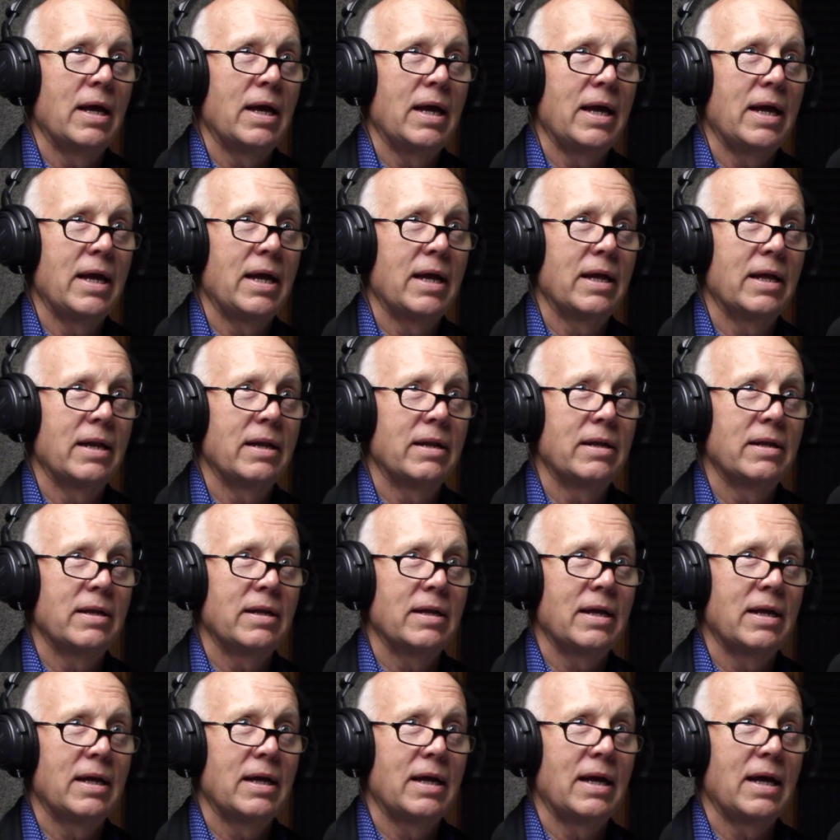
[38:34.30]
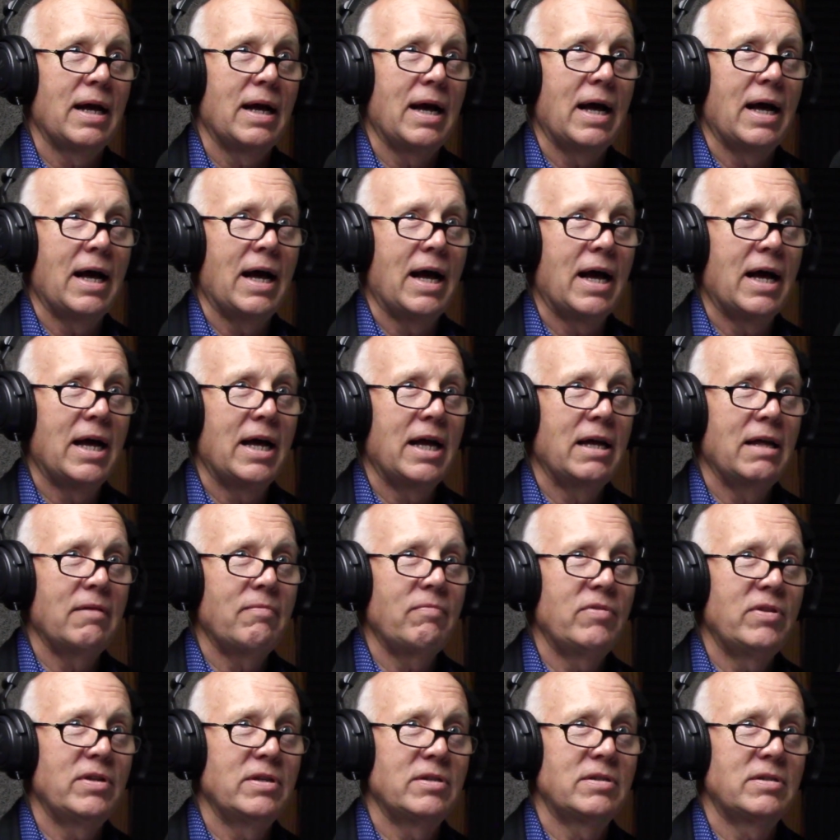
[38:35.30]
And I
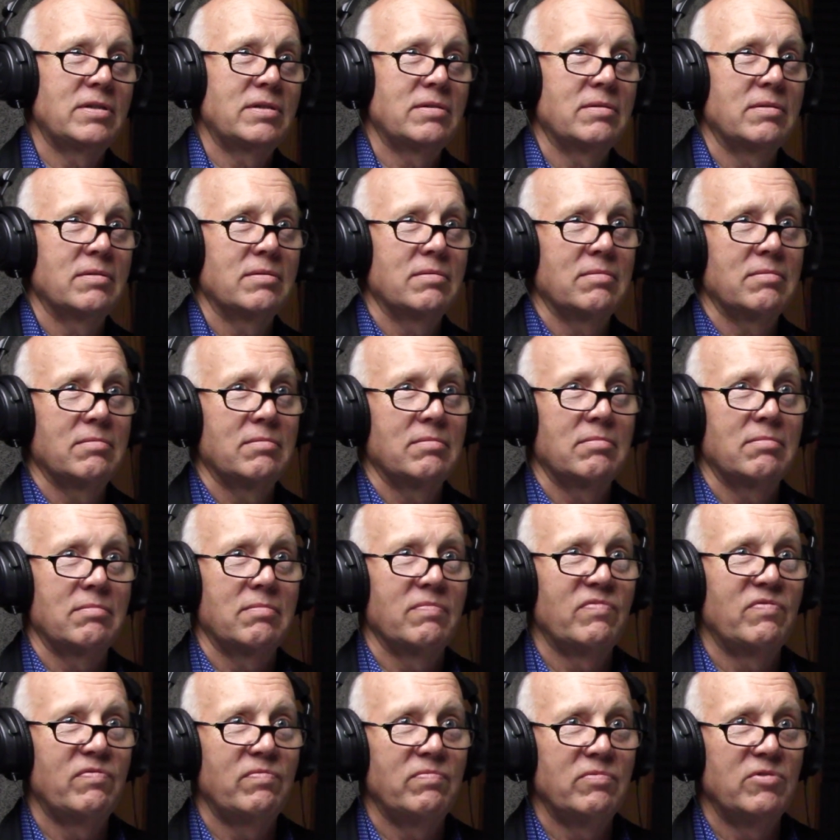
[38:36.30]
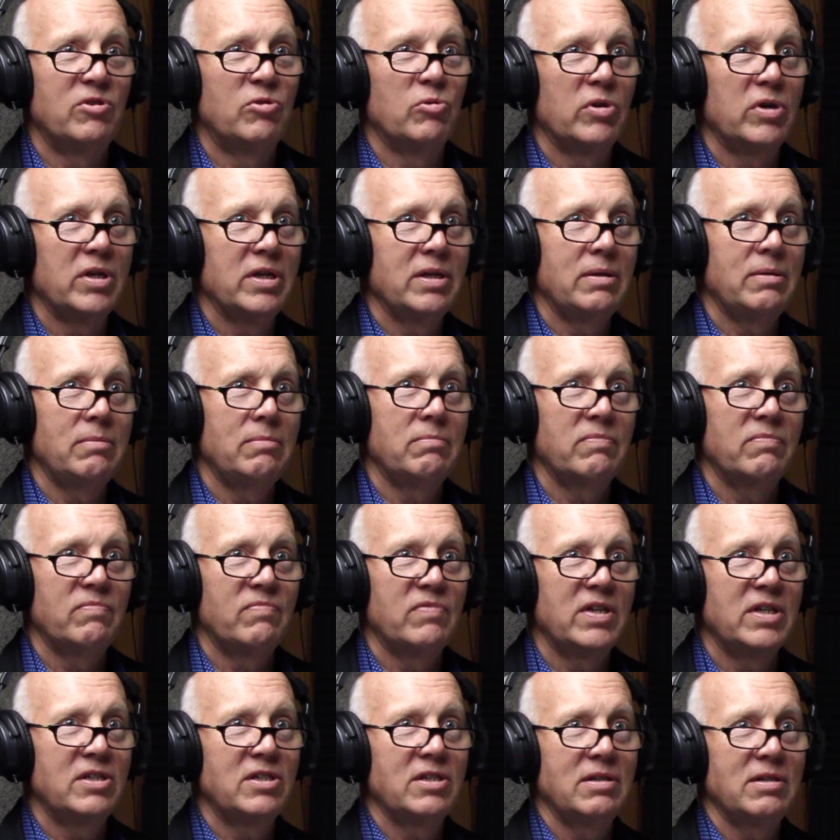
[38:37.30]
had this dream,
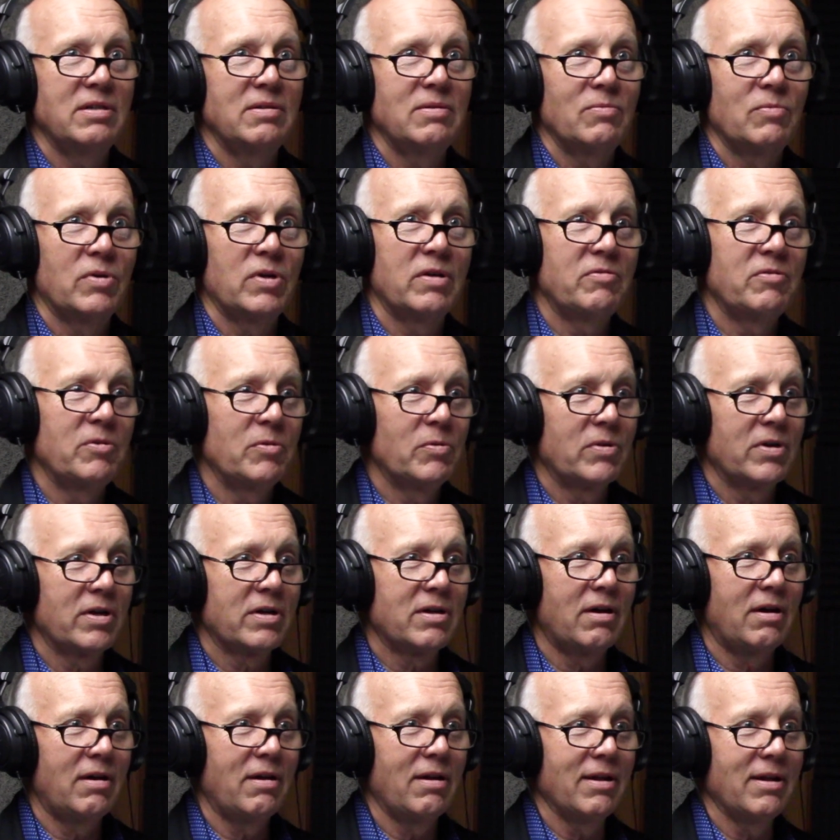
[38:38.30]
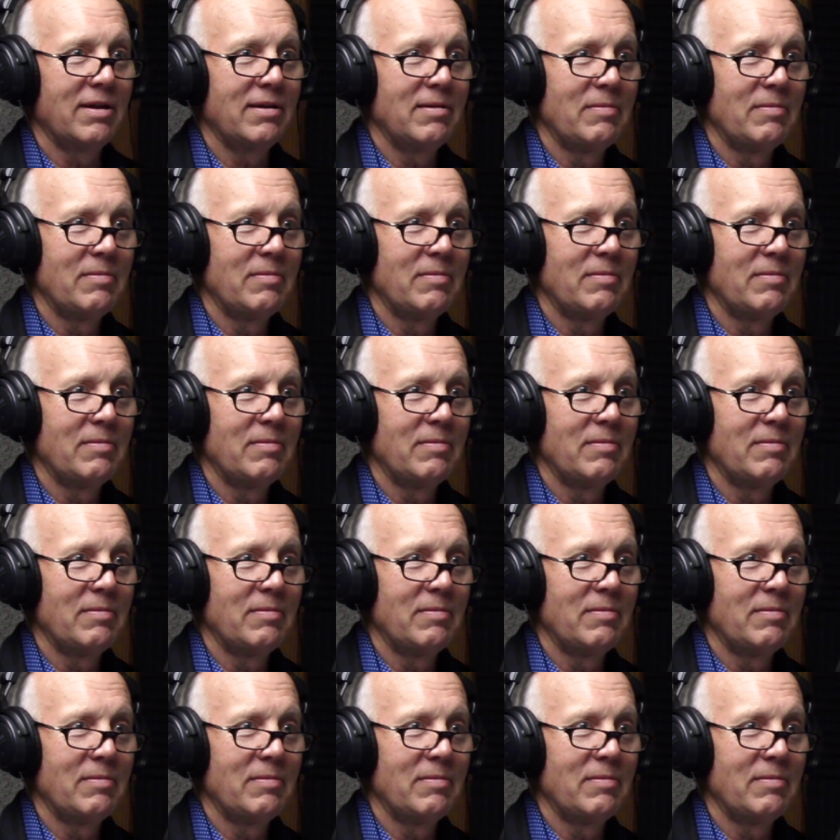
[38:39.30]
vision, whatever you want to call it.